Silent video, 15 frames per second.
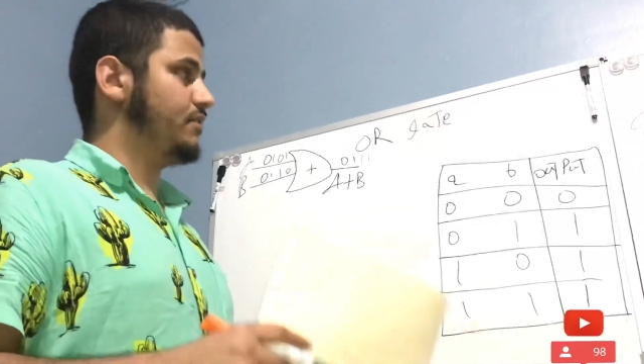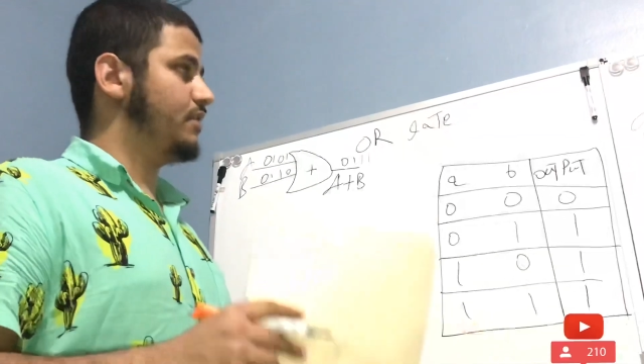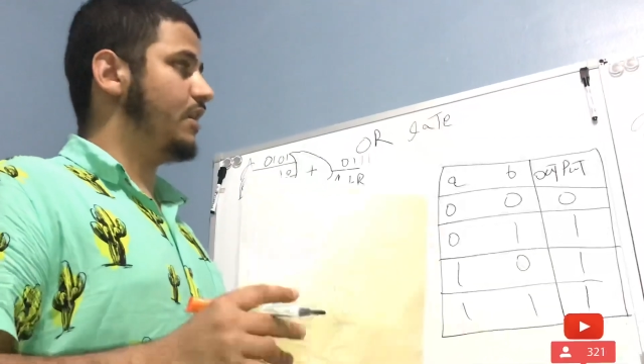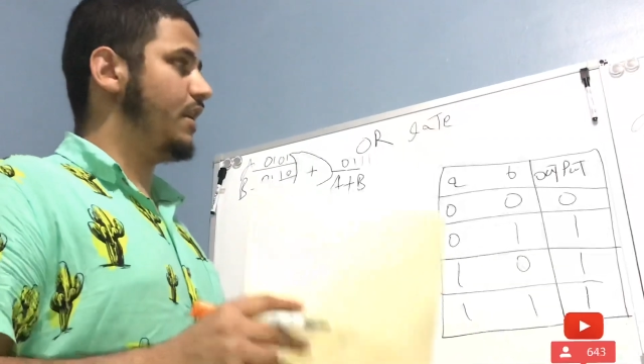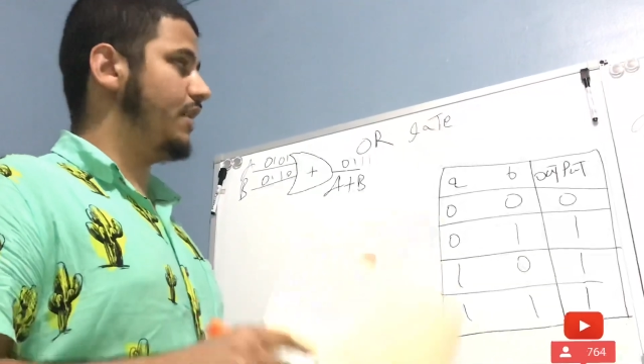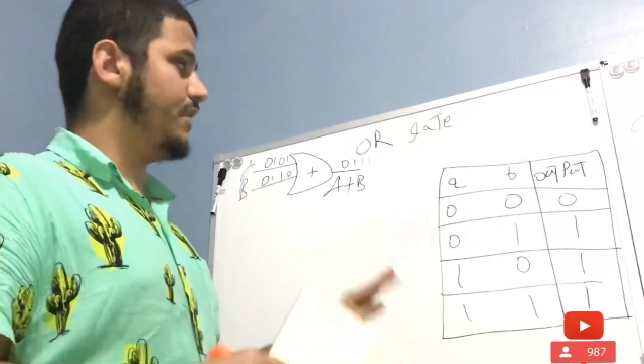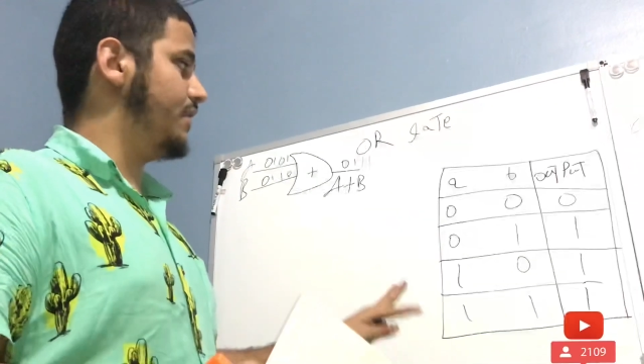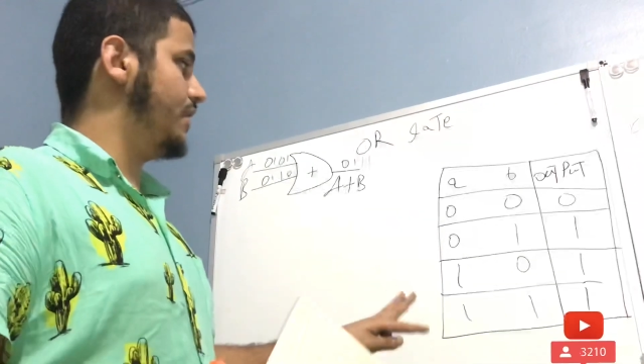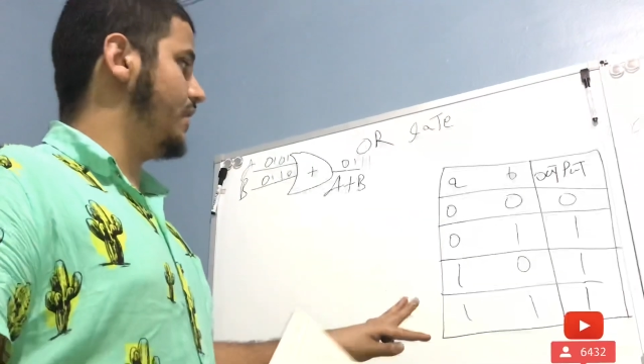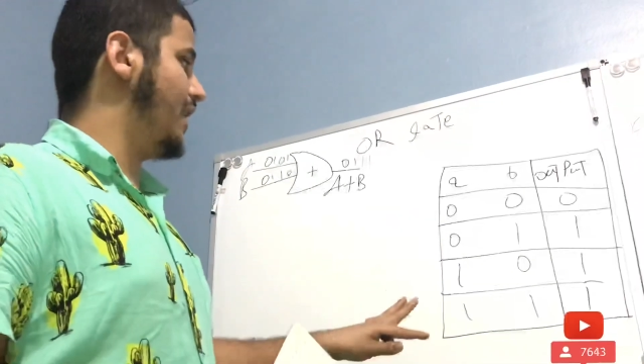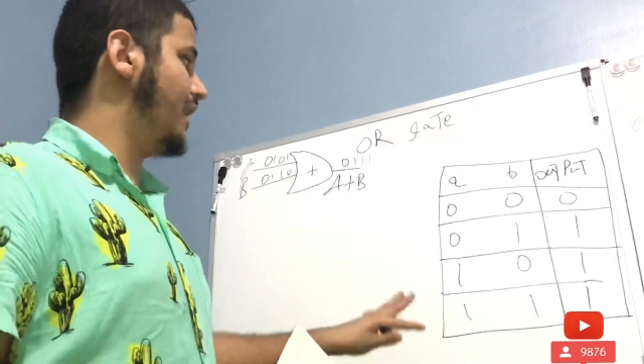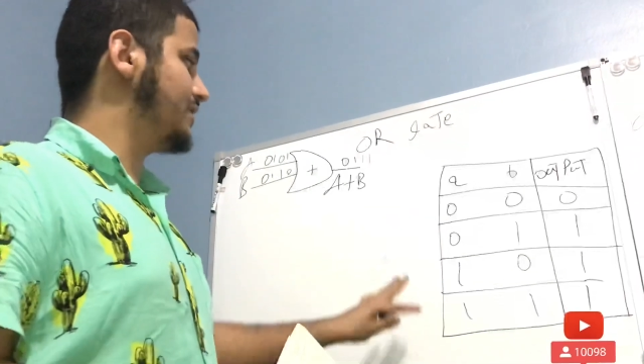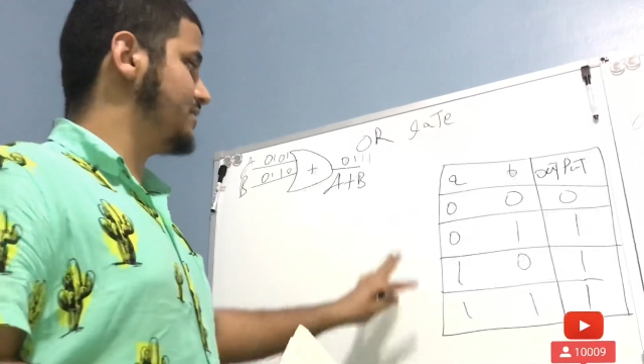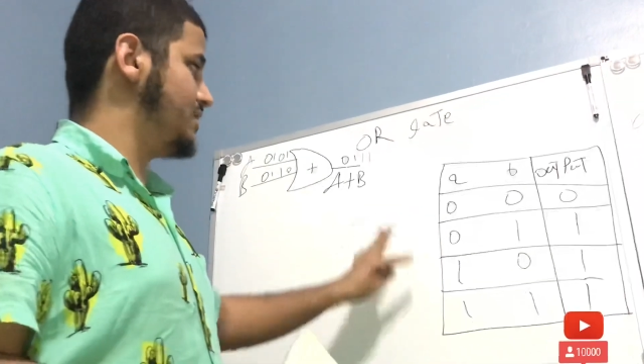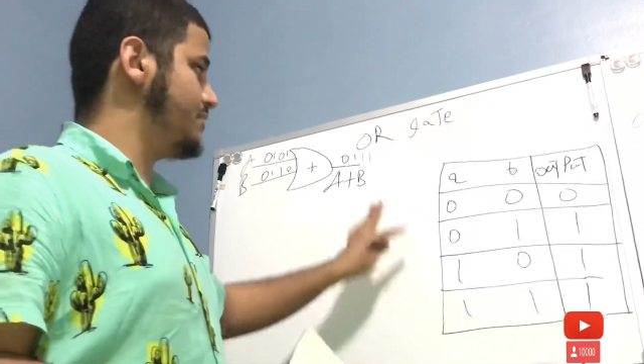And
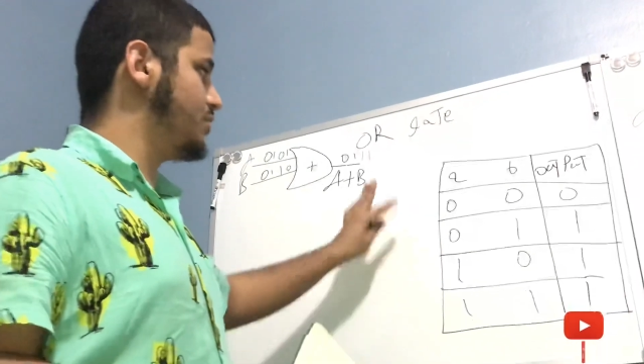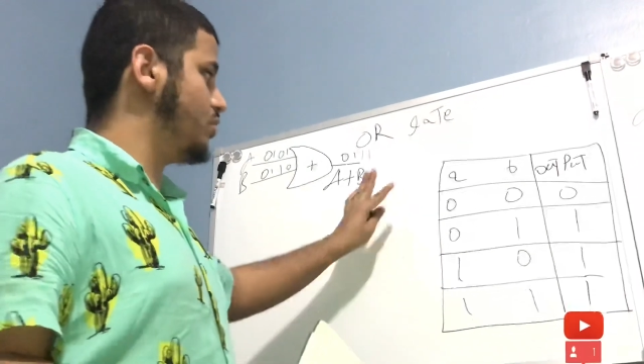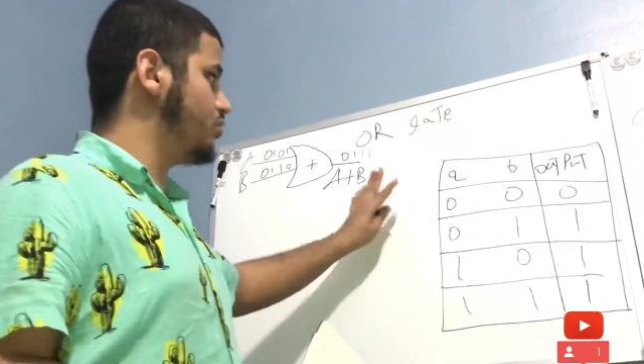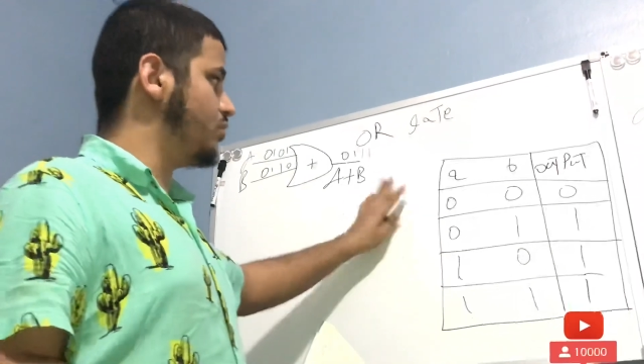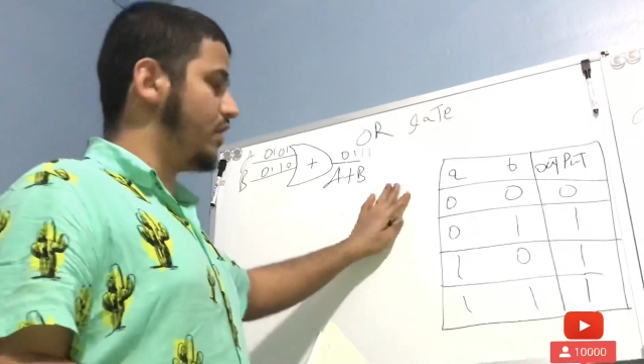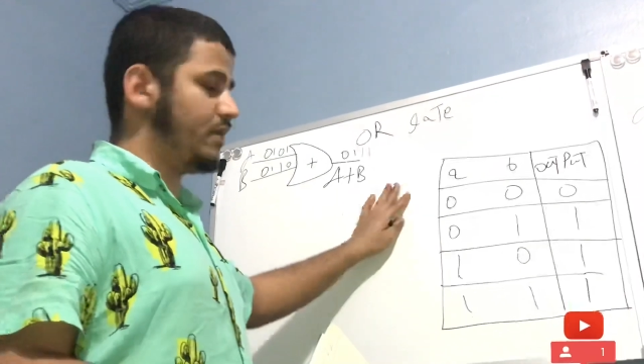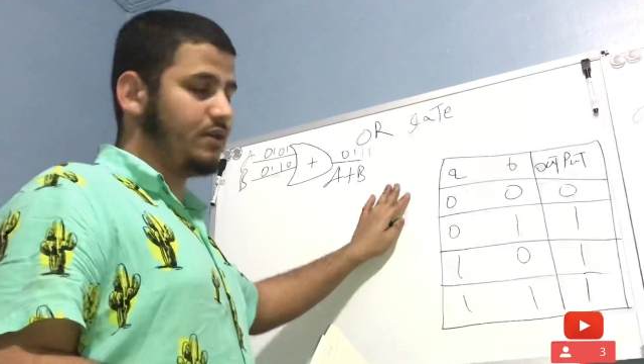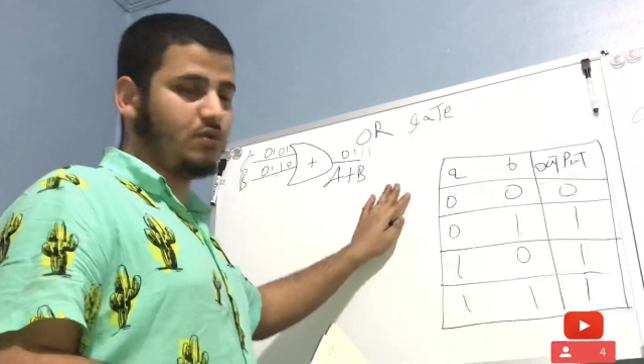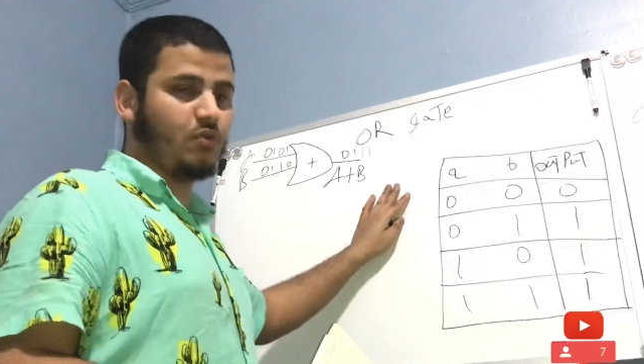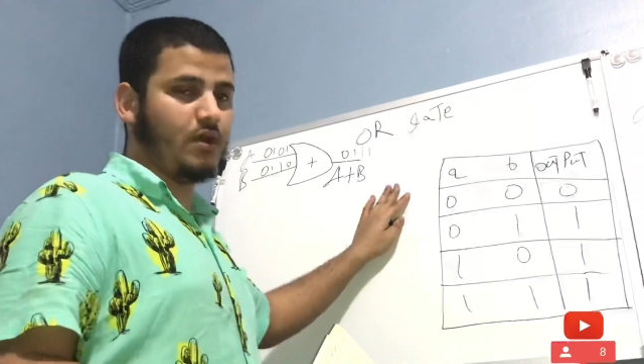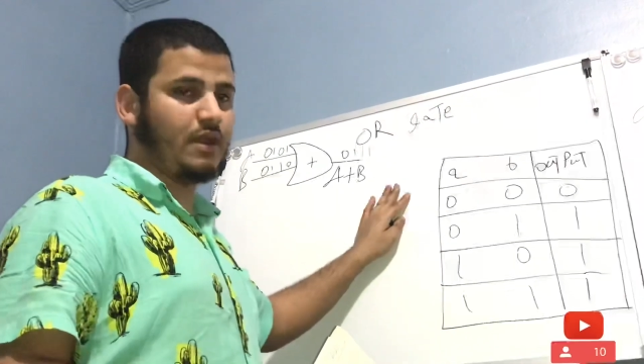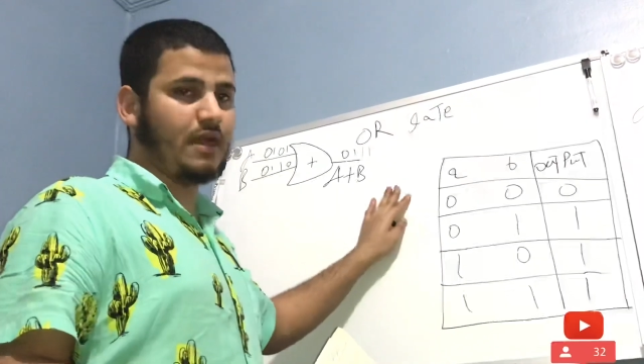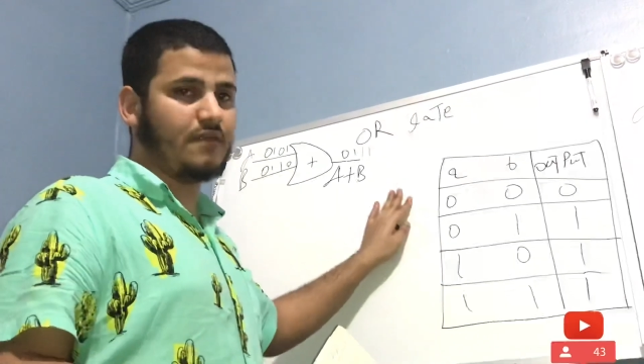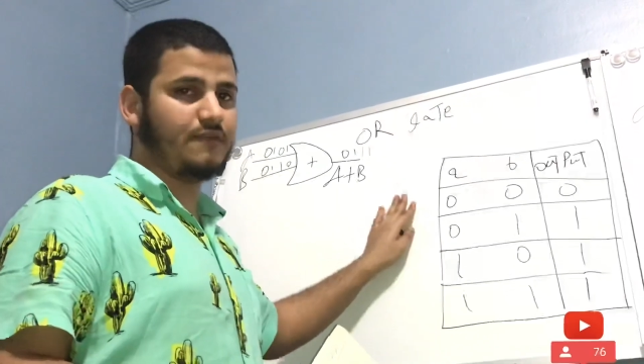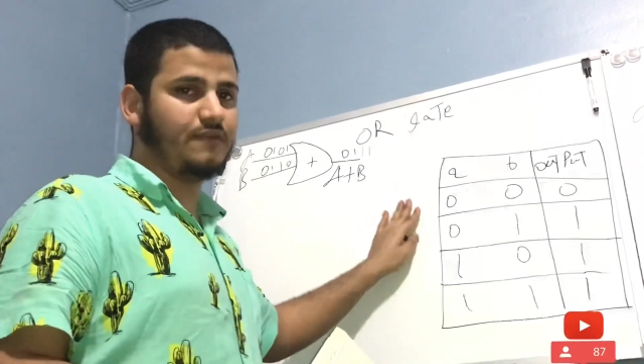actually, I'm going to do
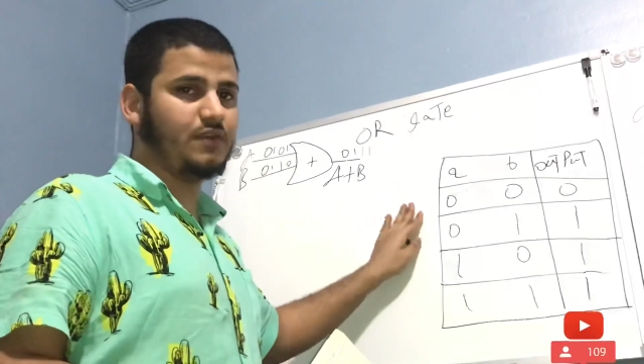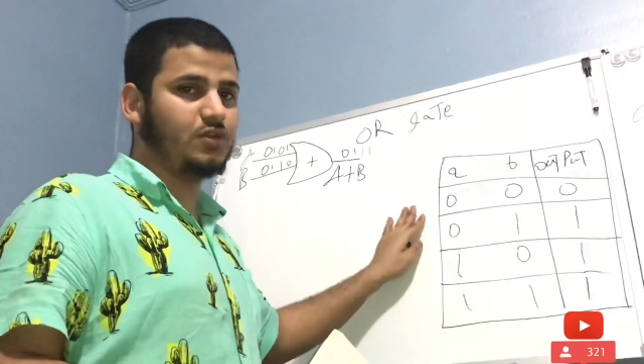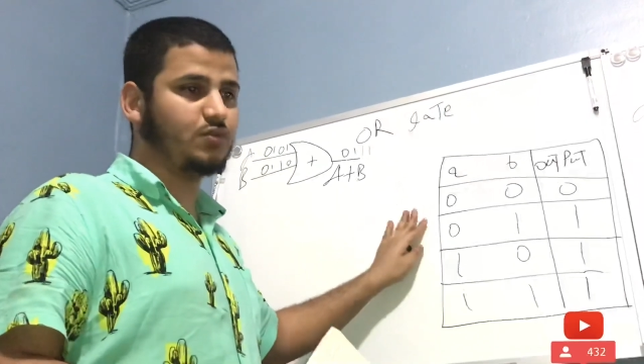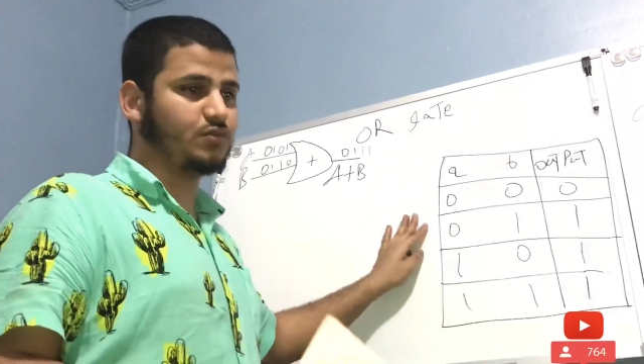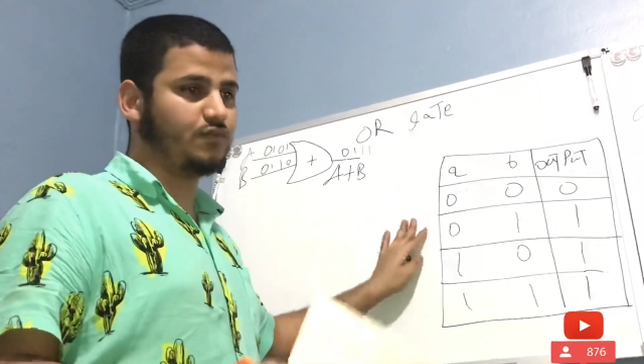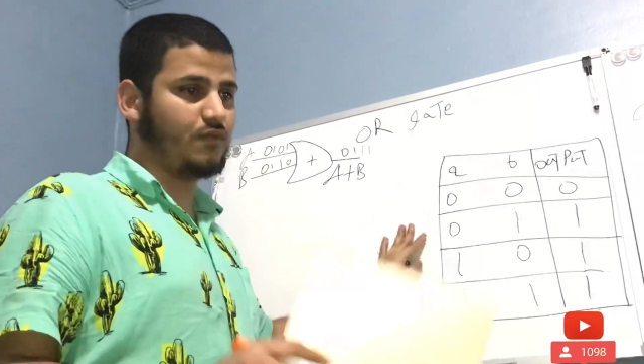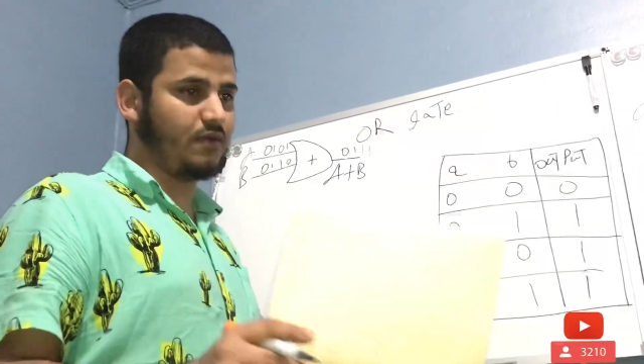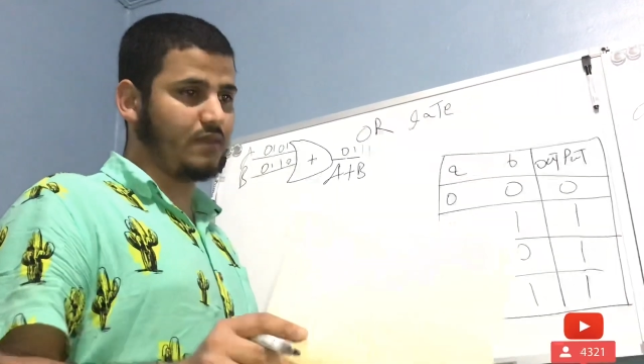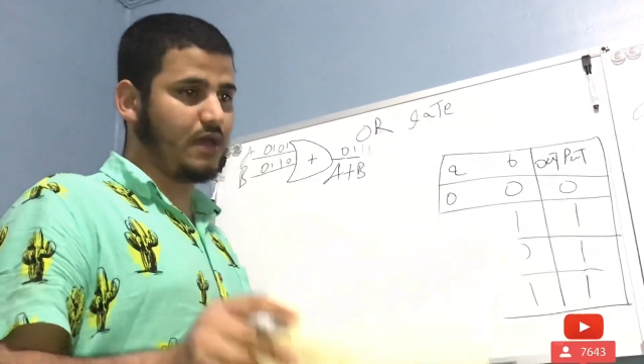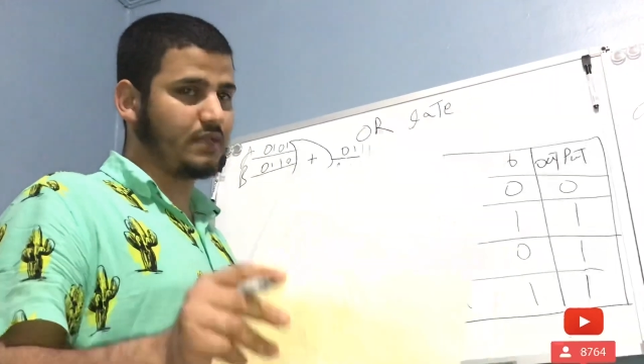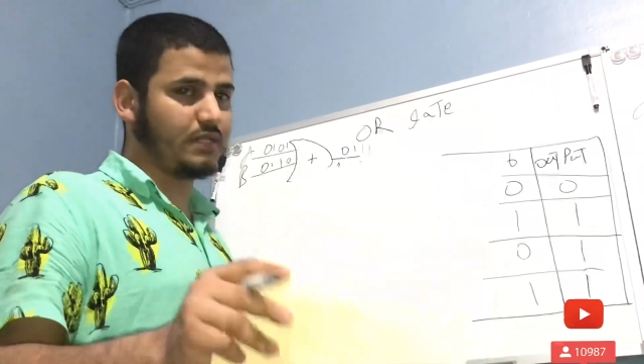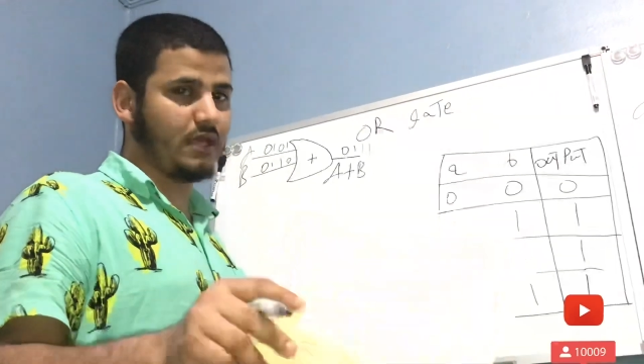another videos for that,